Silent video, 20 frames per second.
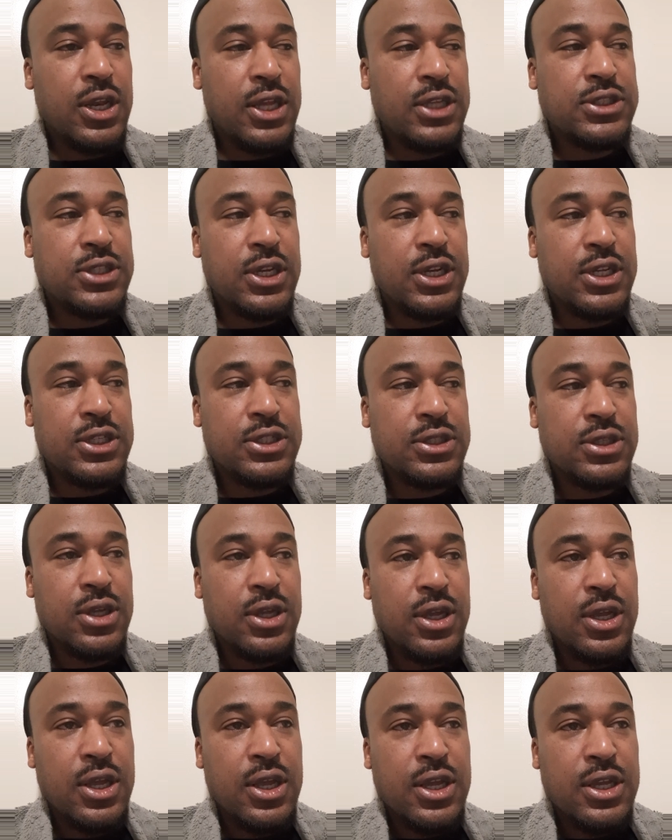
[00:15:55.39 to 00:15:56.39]
They said this
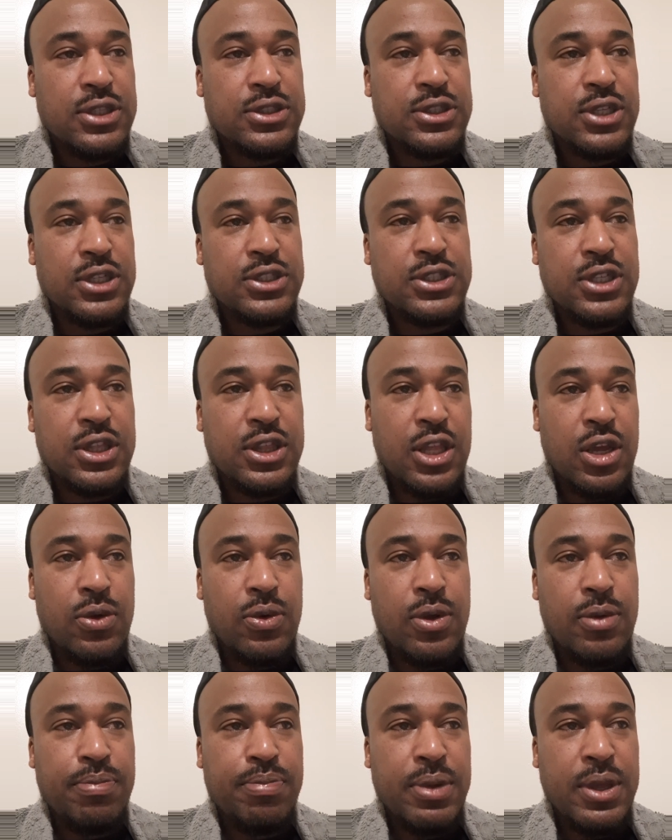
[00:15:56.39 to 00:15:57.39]
60
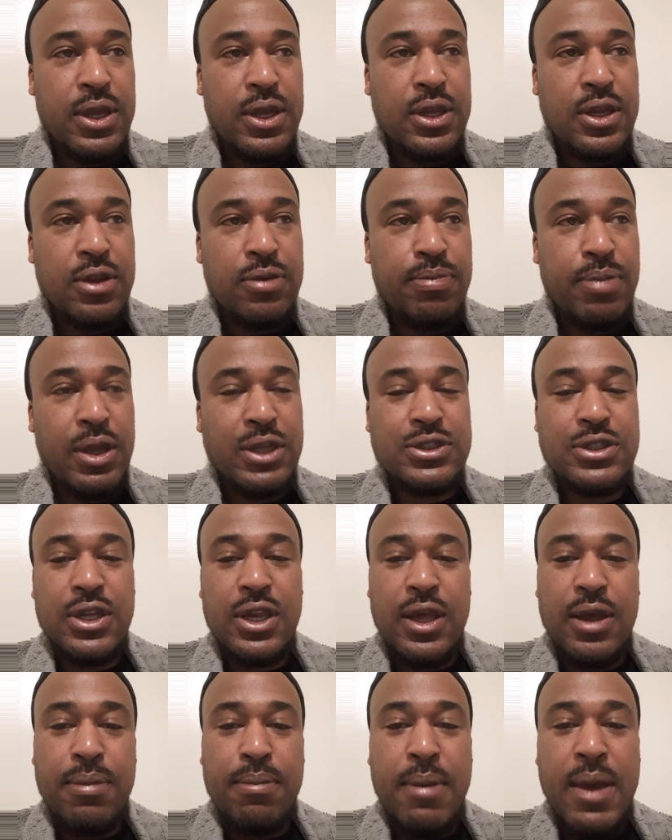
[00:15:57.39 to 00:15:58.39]
etheric being is
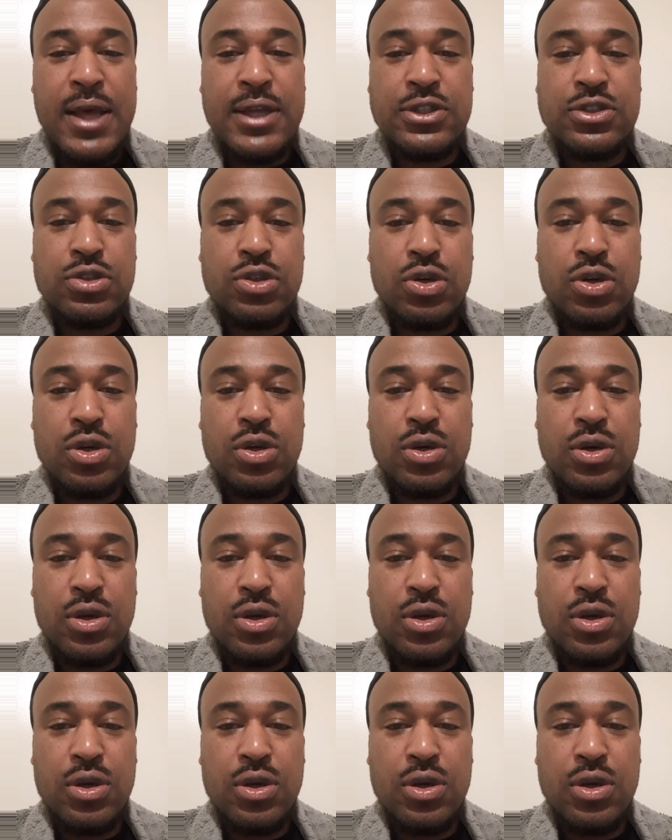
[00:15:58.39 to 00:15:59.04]
basically a master